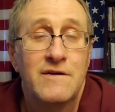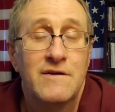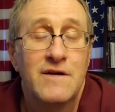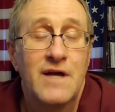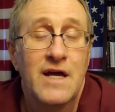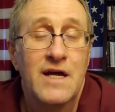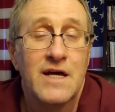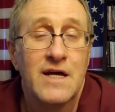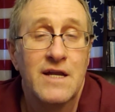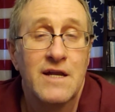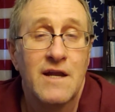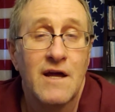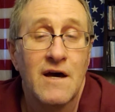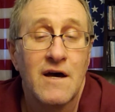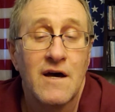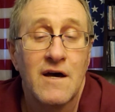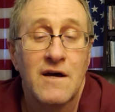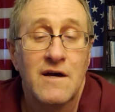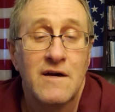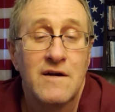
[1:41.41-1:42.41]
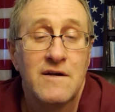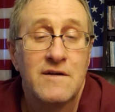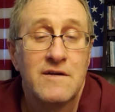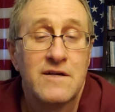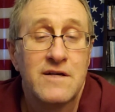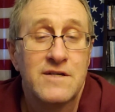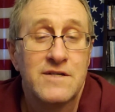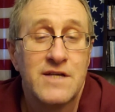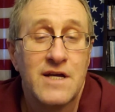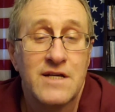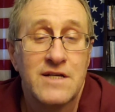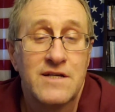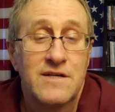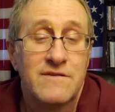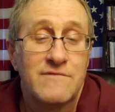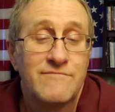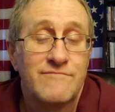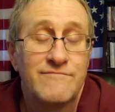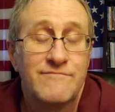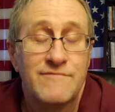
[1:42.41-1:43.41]
and because
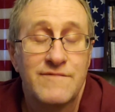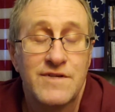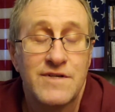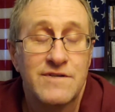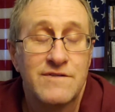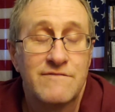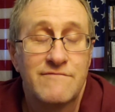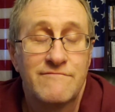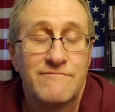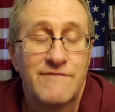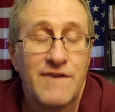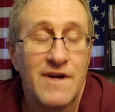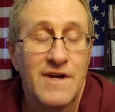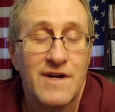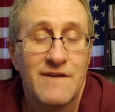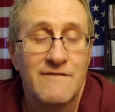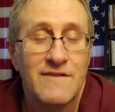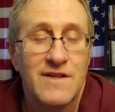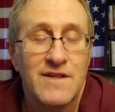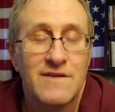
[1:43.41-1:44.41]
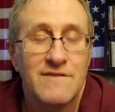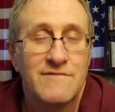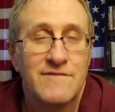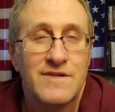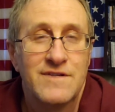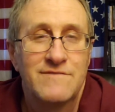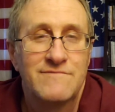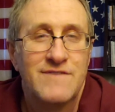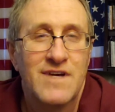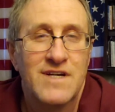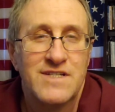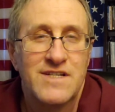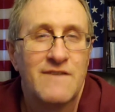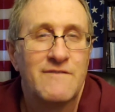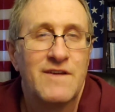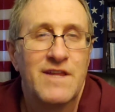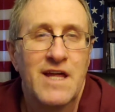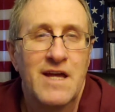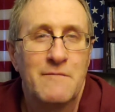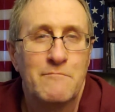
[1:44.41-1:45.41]
that's just kind of, it does
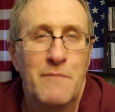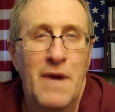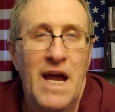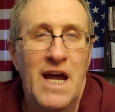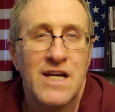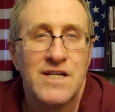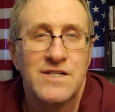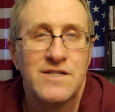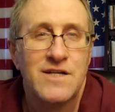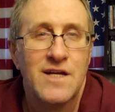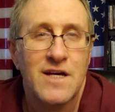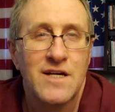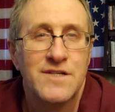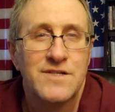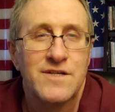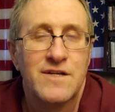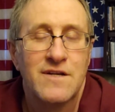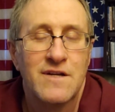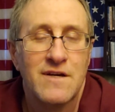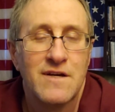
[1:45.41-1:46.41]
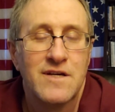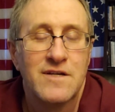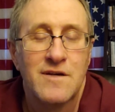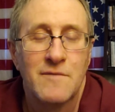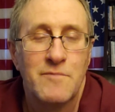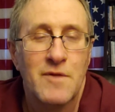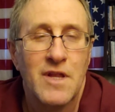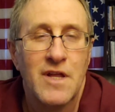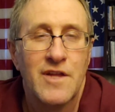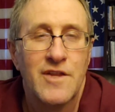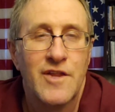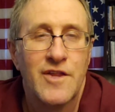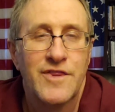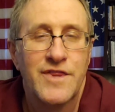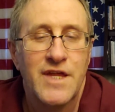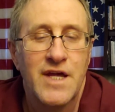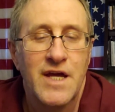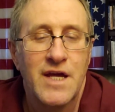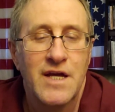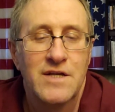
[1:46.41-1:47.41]
everything bash does and a couple other
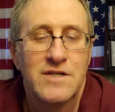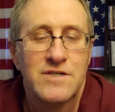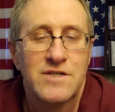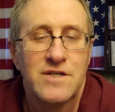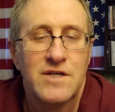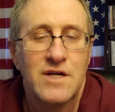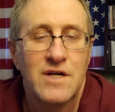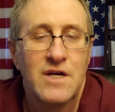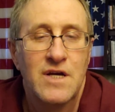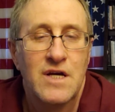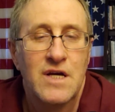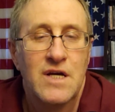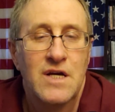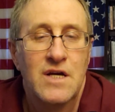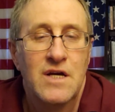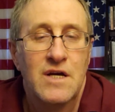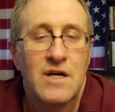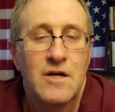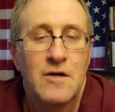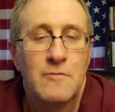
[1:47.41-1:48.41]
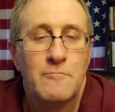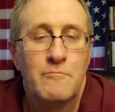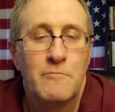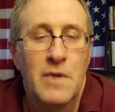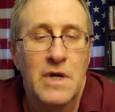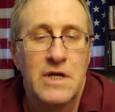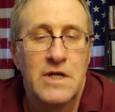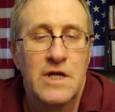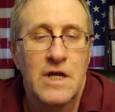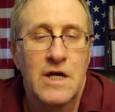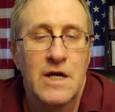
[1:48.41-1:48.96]
things. But